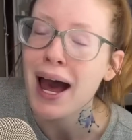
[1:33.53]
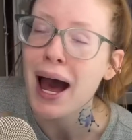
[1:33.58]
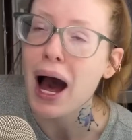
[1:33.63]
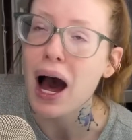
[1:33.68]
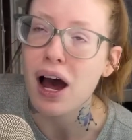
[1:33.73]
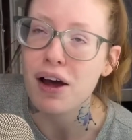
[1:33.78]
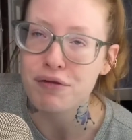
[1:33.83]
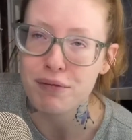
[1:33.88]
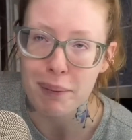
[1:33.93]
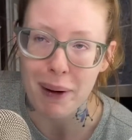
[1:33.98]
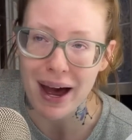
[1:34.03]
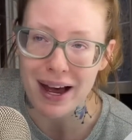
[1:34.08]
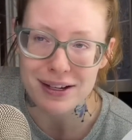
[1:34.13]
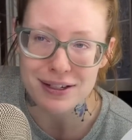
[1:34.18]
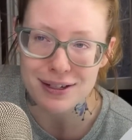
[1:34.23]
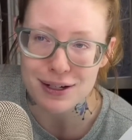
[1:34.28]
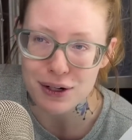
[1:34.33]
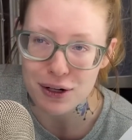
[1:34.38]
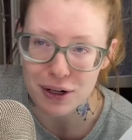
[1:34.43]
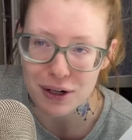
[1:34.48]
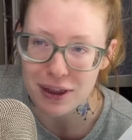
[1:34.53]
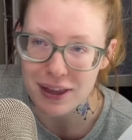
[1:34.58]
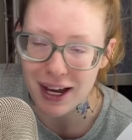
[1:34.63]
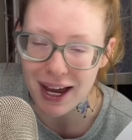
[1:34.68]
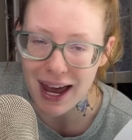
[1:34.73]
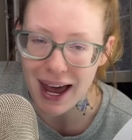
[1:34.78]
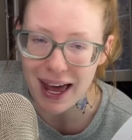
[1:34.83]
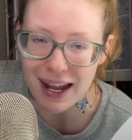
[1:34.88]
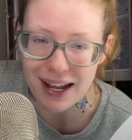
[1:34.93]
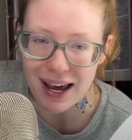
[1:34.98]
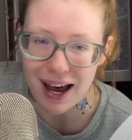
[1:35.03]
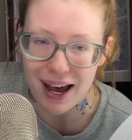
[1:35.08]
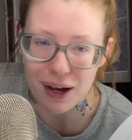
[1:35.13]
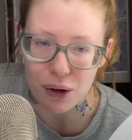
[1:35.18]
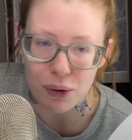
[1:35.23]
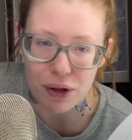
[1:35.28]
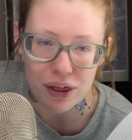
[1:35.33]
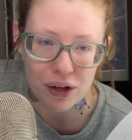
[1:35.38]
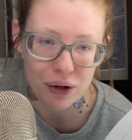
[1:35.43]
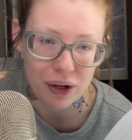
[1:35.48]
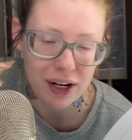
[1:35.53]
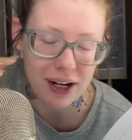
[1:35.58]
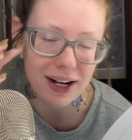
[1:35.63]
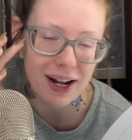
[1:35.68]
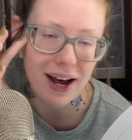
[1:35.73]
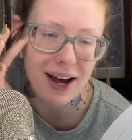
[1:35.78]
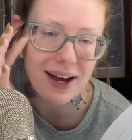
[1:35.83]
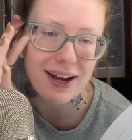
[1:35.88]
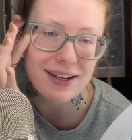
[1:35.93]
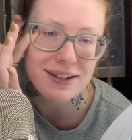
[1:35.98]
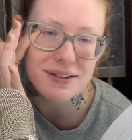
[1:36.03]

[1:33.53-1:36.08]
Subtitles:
I've mastered the cat eye with hooded eyes,